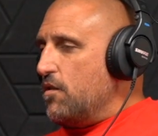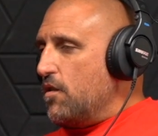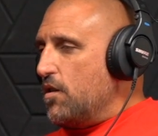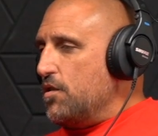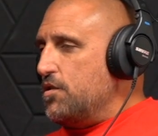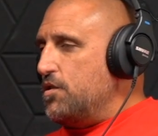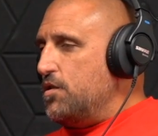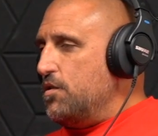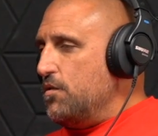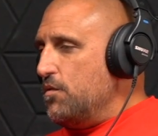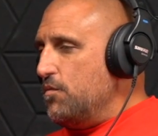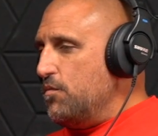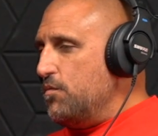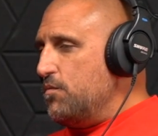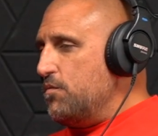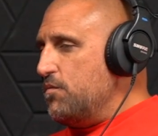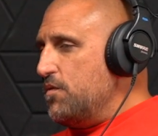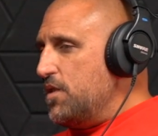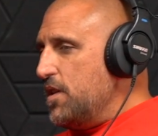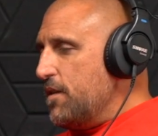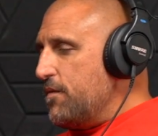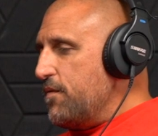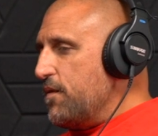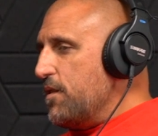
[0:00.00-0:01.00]
are two
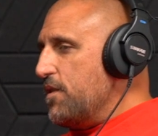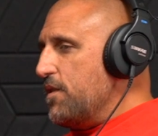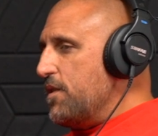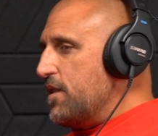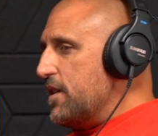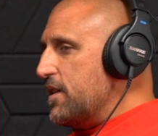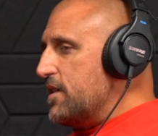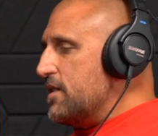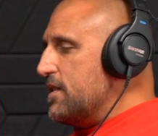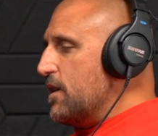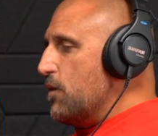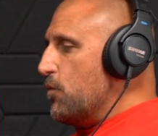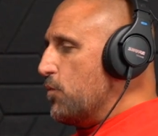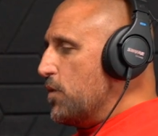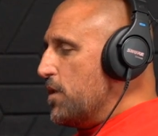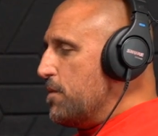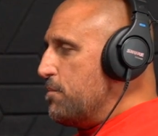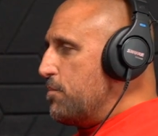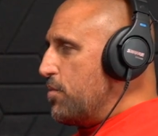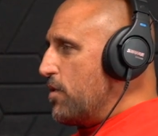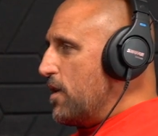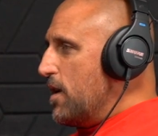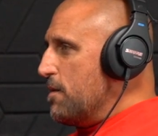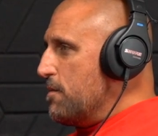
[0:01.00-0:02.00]
different things that we
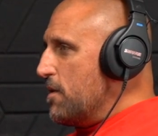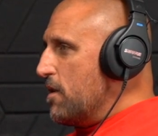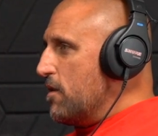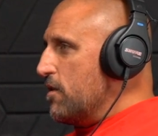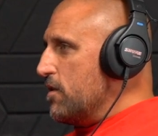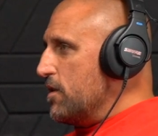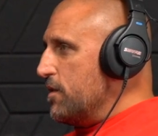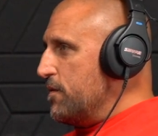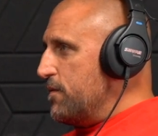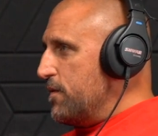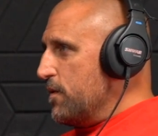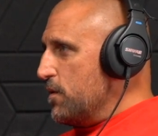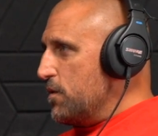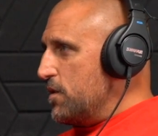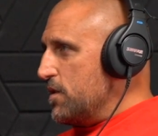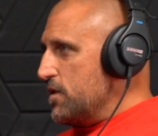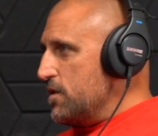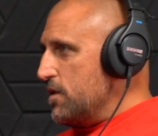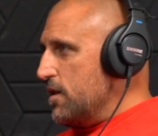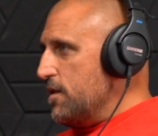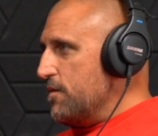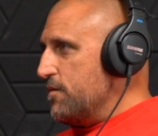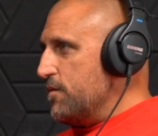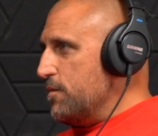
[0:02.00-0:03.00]
primarily focus
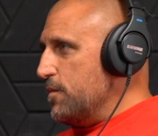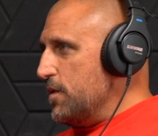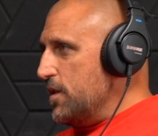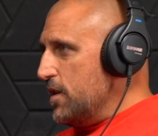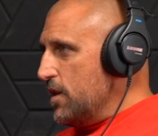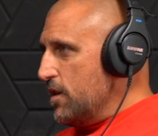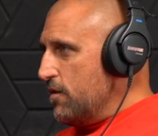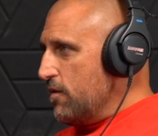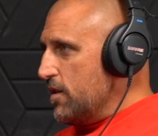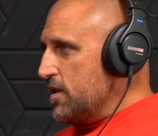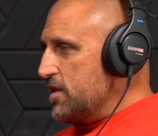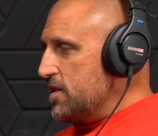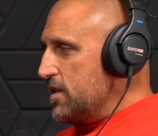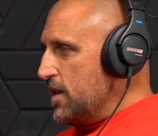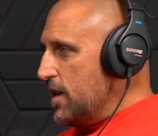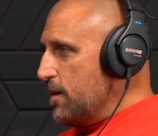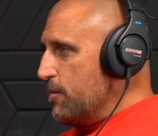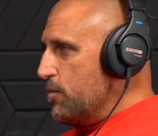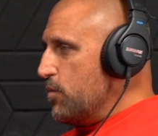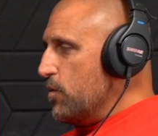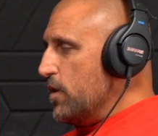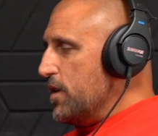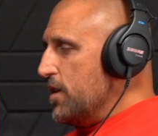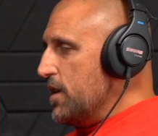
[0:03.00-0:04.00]
on from an egress
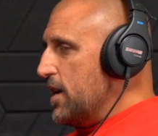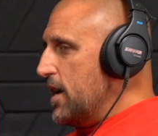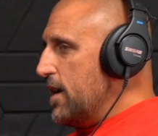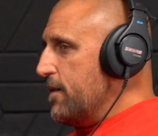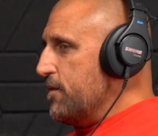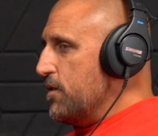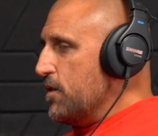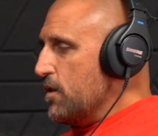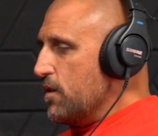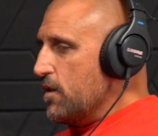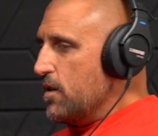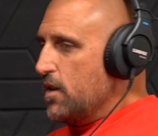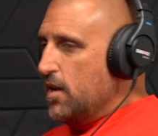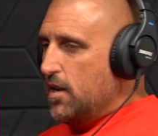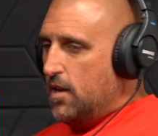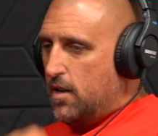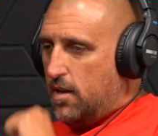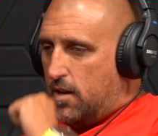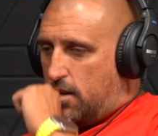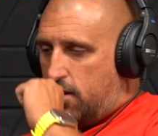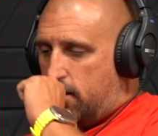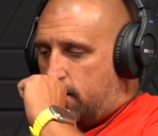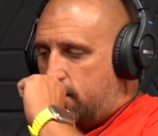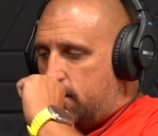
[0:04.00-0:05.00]
standpoint. You have your
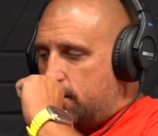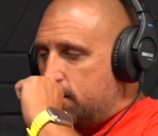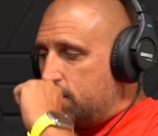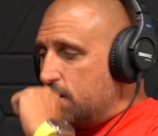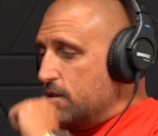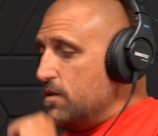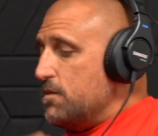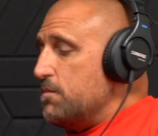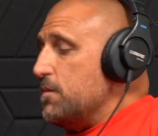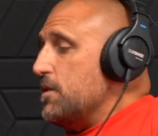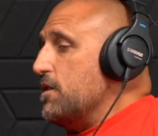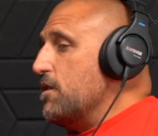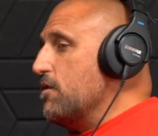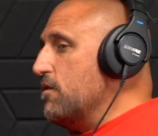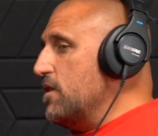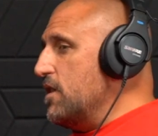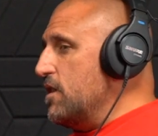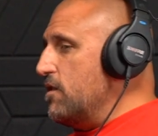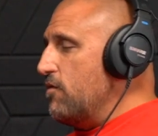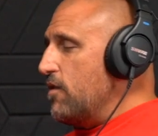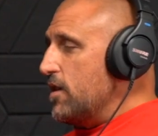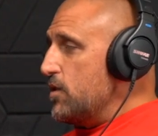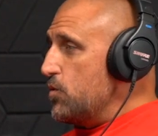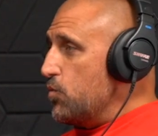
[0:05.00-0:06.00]
your egress